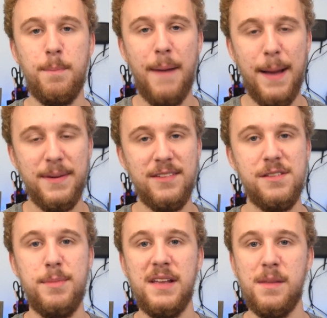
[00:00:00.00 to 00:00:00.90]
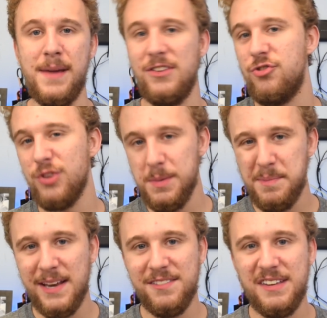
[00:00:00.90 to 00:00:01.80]
my PC being the main
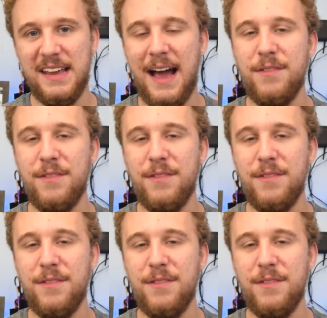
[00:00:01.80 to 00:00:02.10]
streaming PC,